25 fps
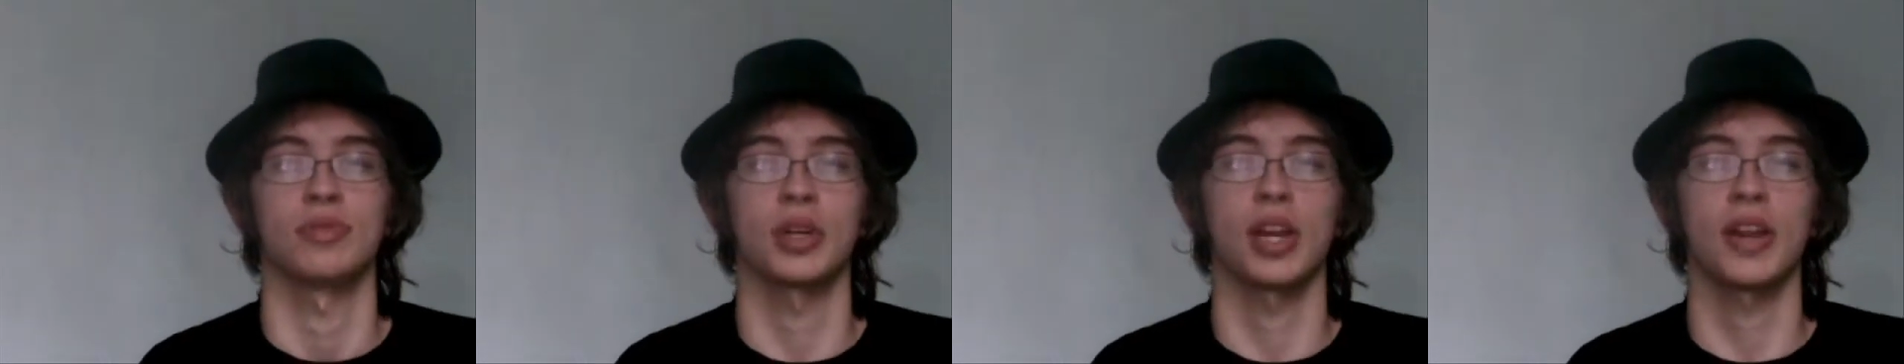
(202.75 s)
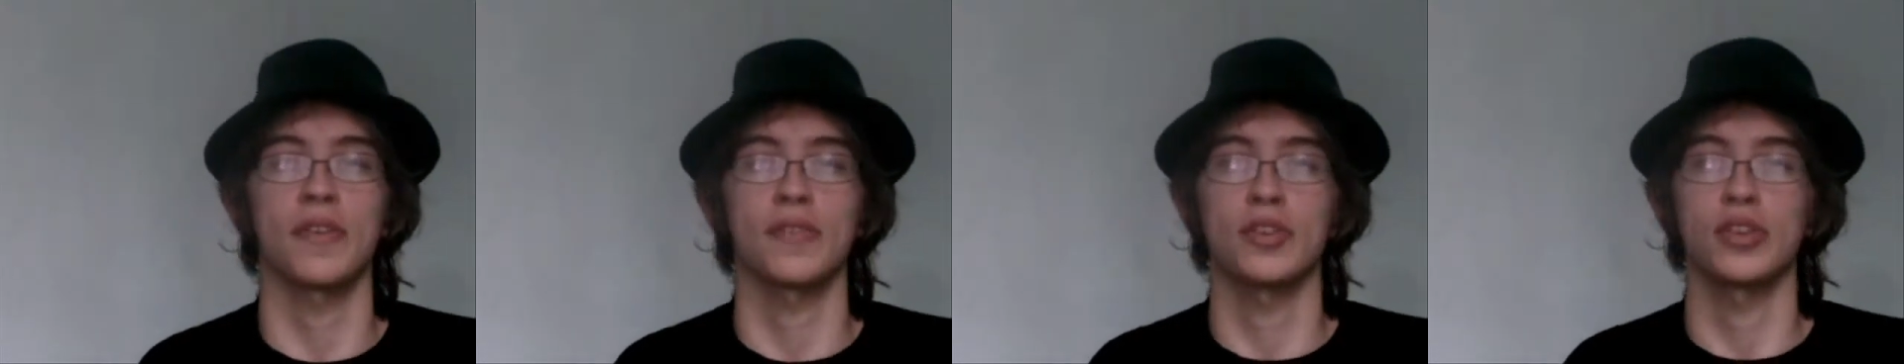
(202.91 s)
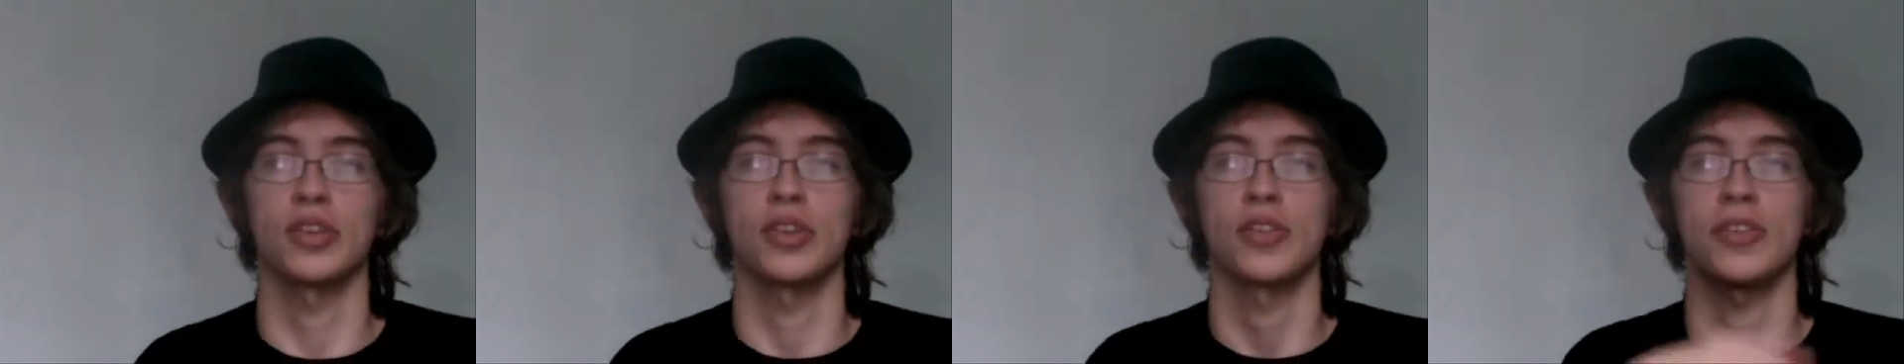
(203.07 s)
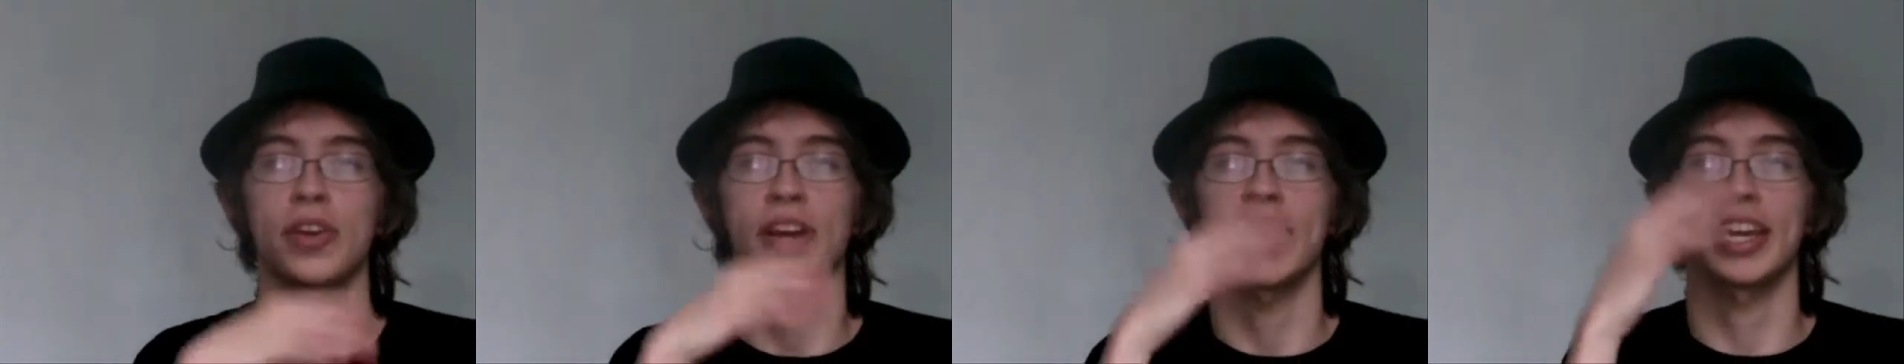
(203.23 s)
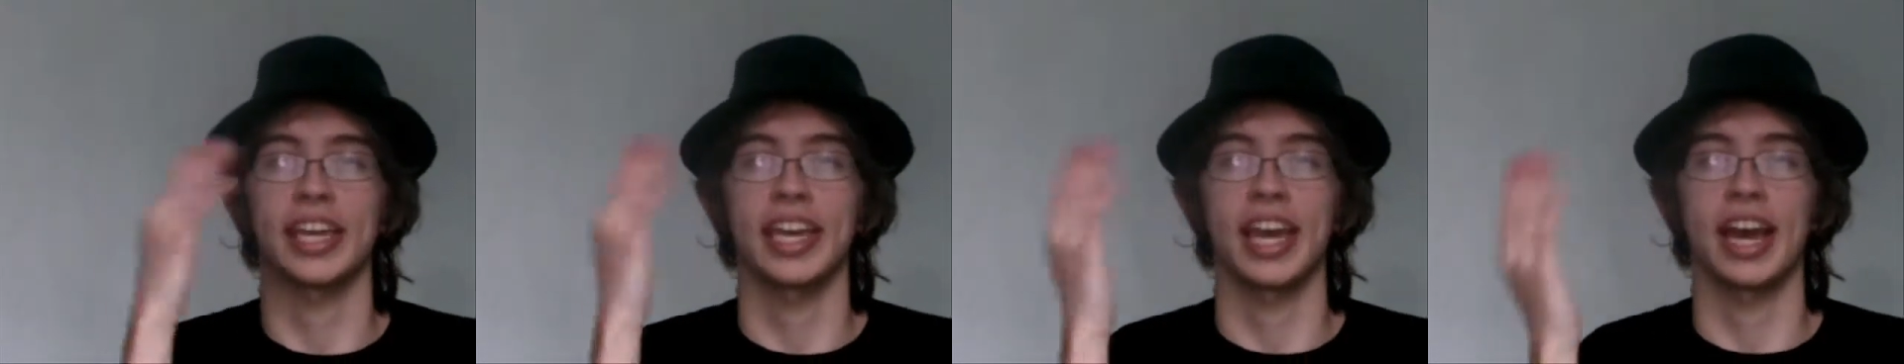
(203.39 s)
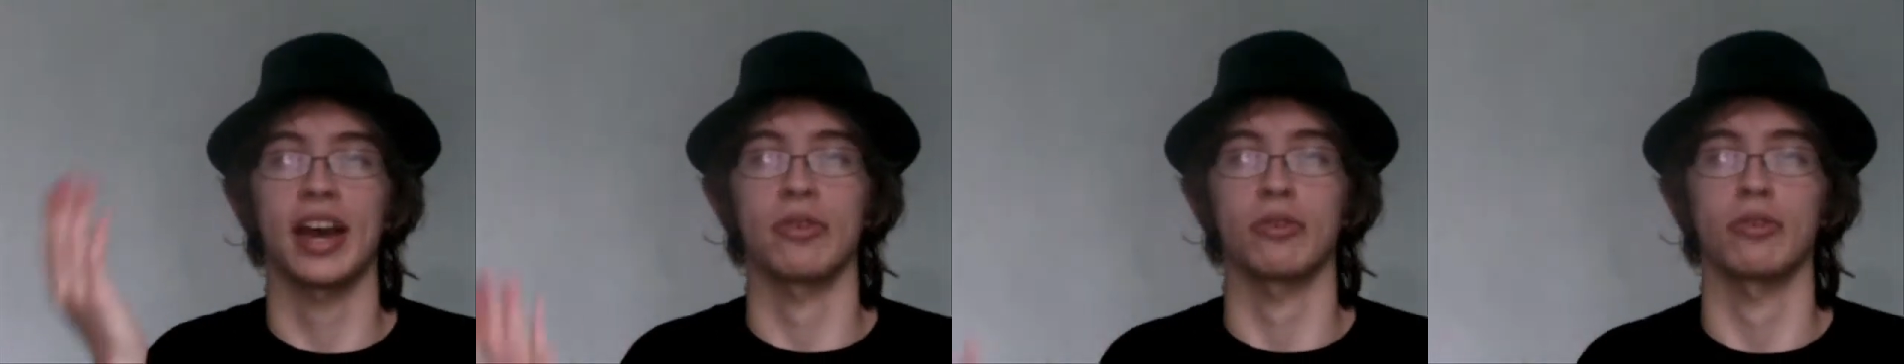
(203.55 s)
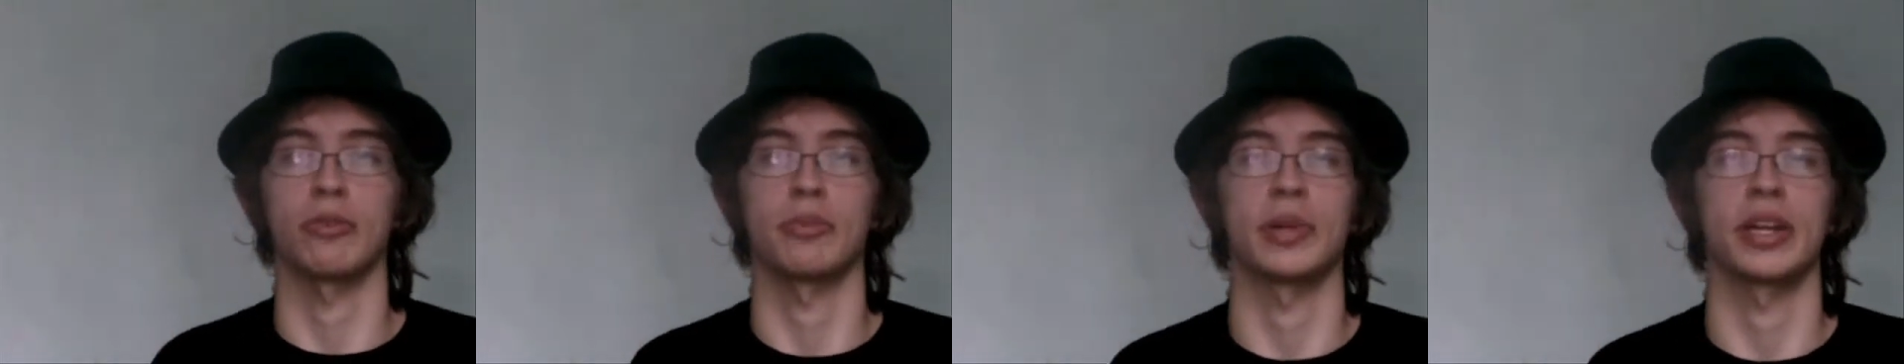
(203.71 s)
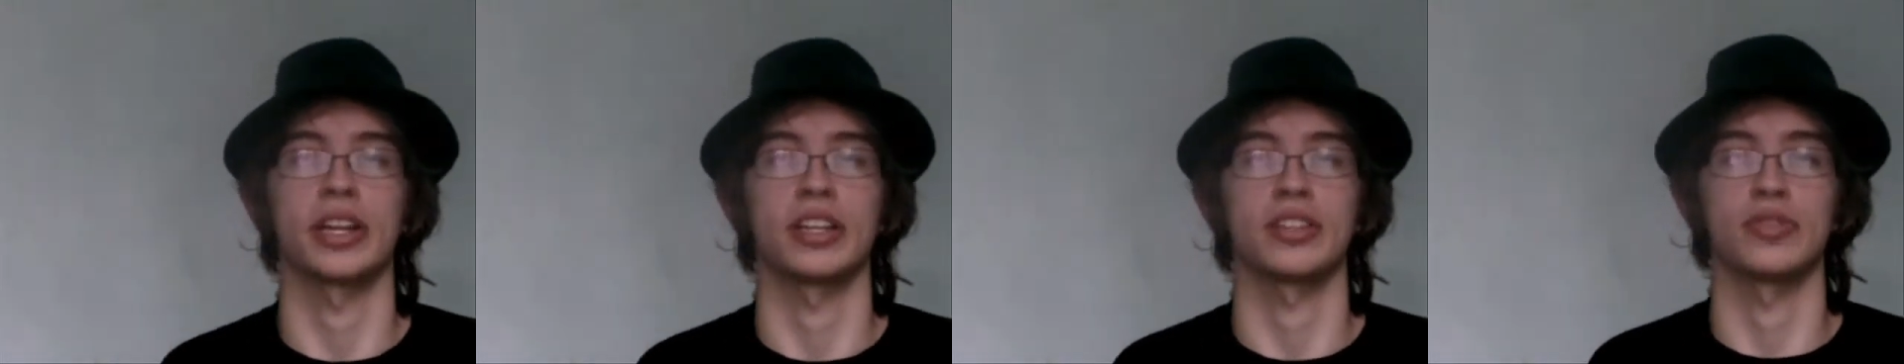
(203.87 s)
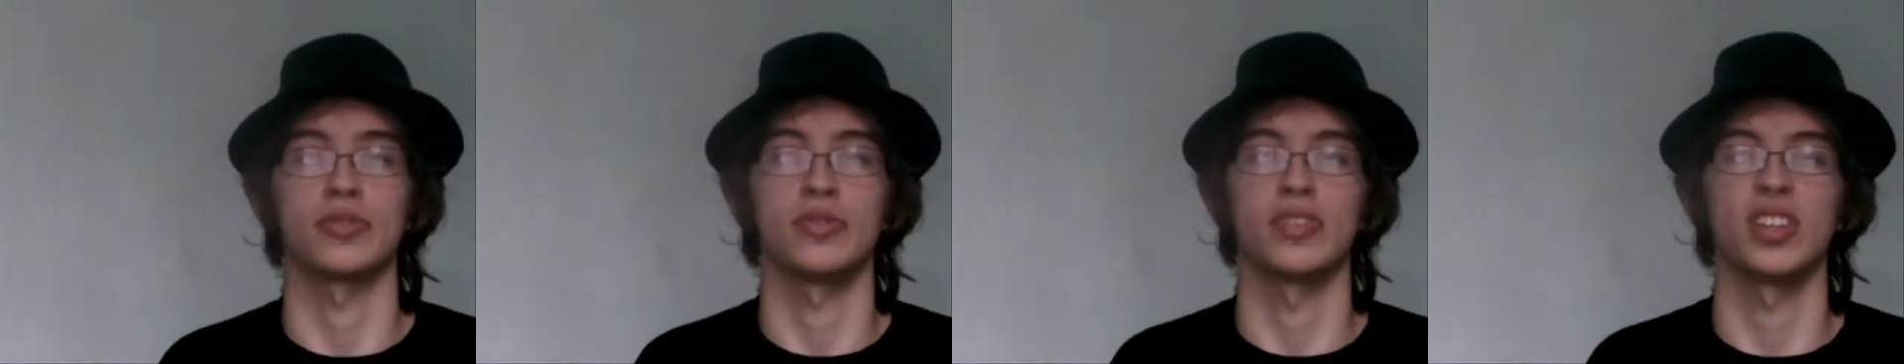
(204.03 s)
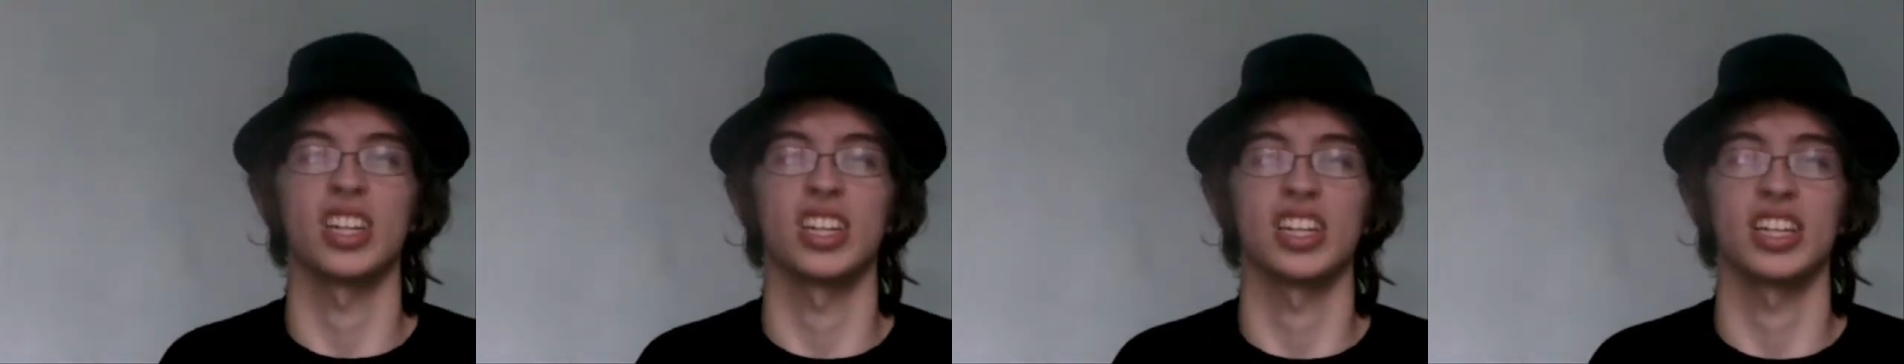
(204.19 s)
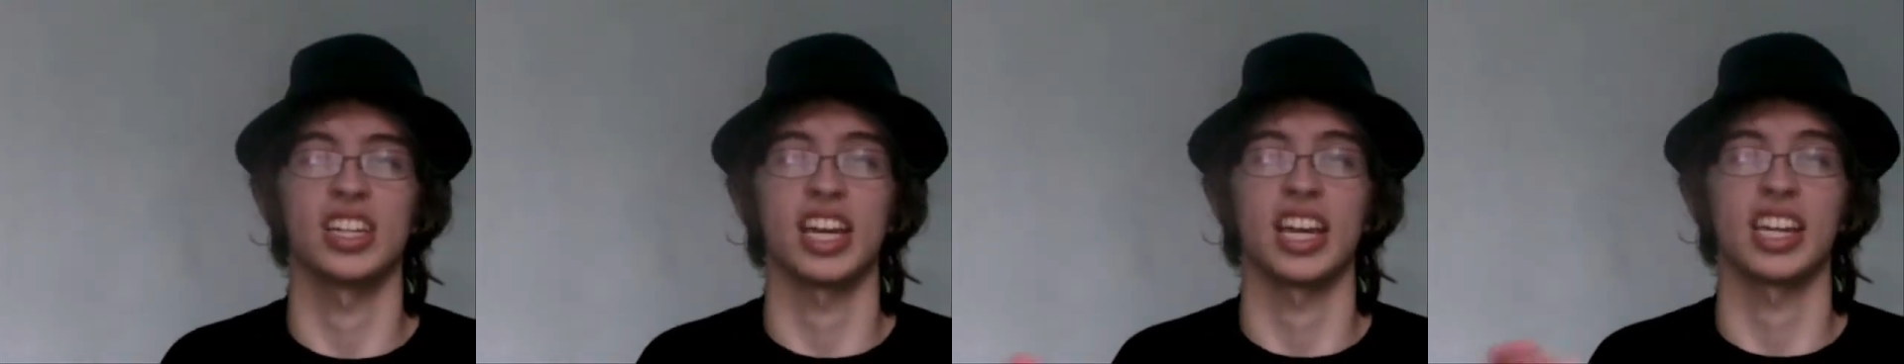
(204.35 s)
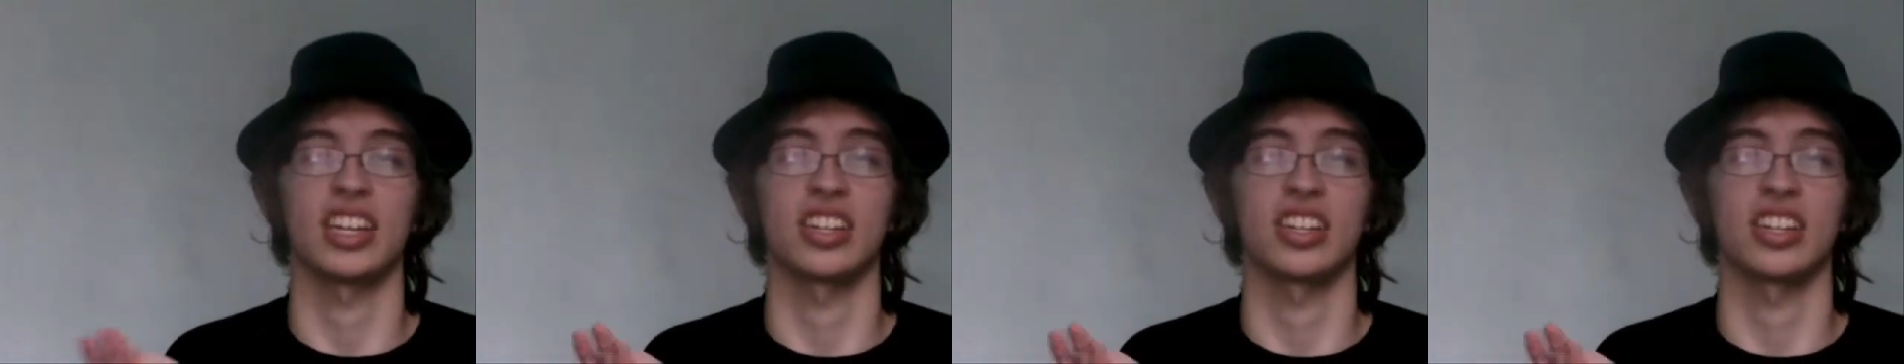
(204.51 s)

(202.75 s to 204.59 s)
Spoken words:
whatever you define Catwoman as, villain,